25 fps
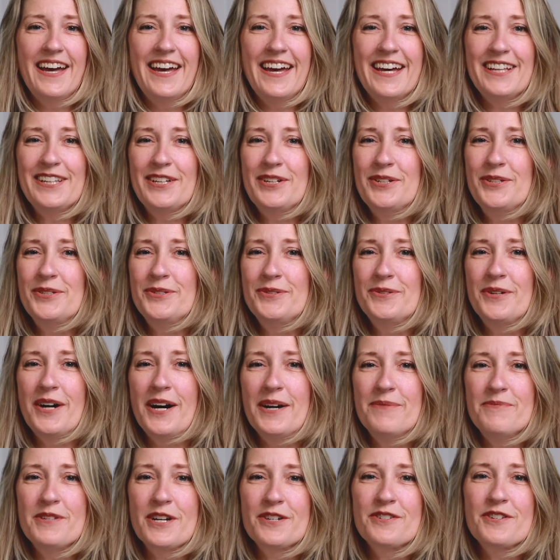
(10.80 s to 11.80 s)
Hello,
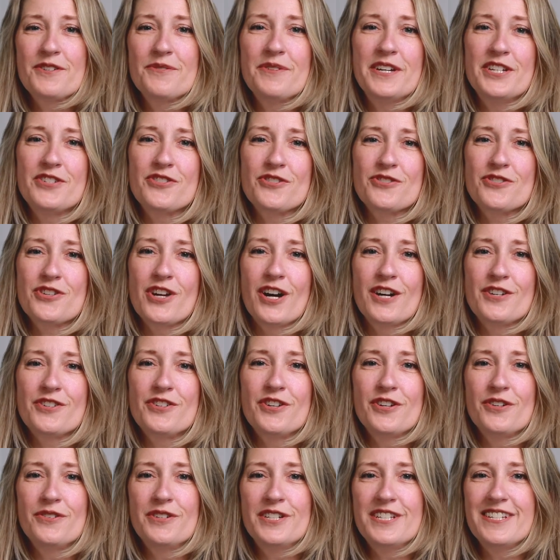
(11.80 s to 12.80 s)
I'm Dr. Rachel
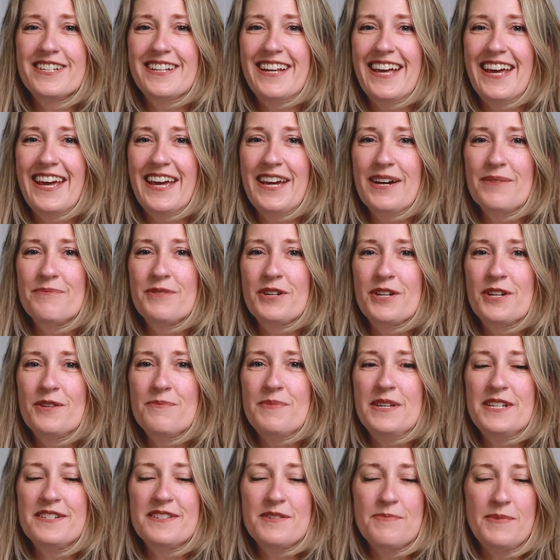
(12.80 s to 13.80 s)
Ciaccio, and today I'm going to
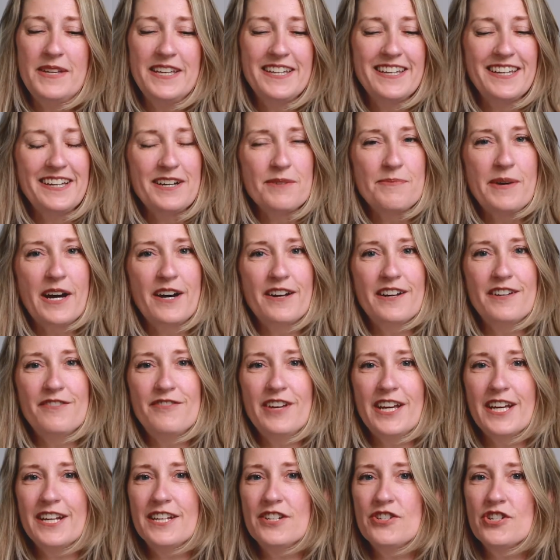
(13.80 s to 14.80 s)
be speaking about
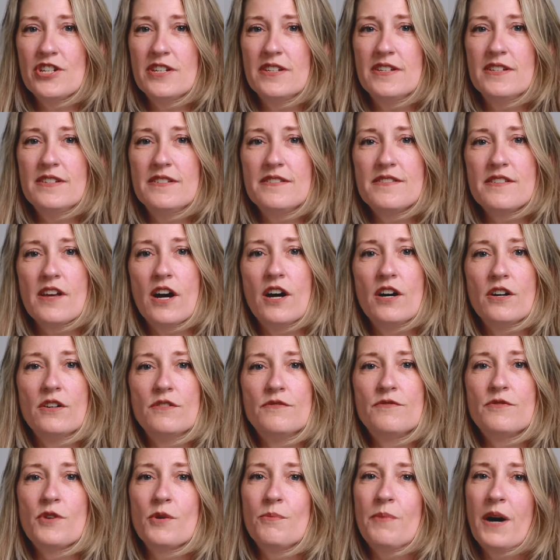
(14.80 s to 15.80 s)
advantages of
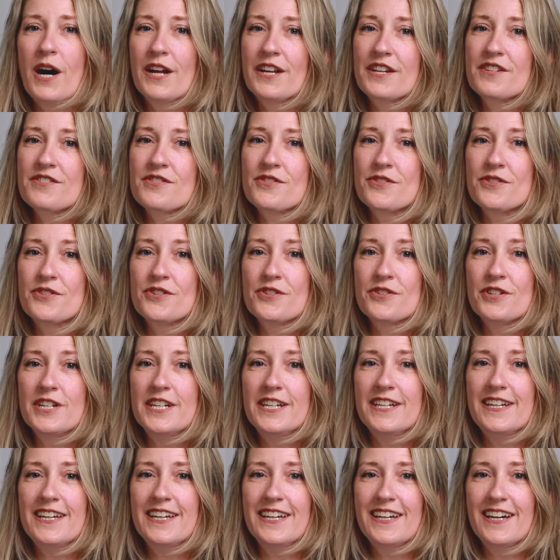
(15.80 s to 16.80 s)
robotic
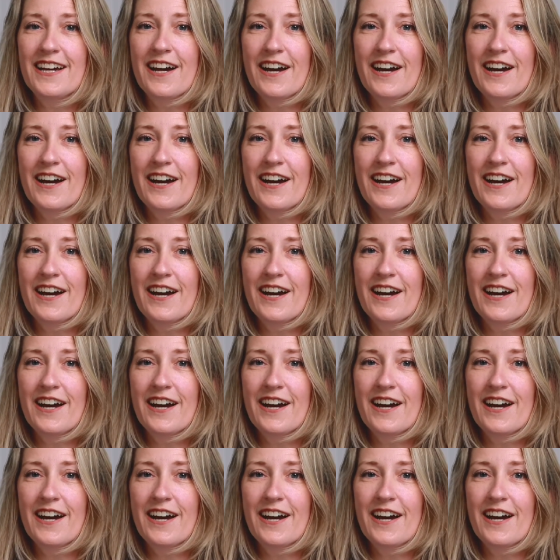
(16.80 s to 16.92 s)
surgery in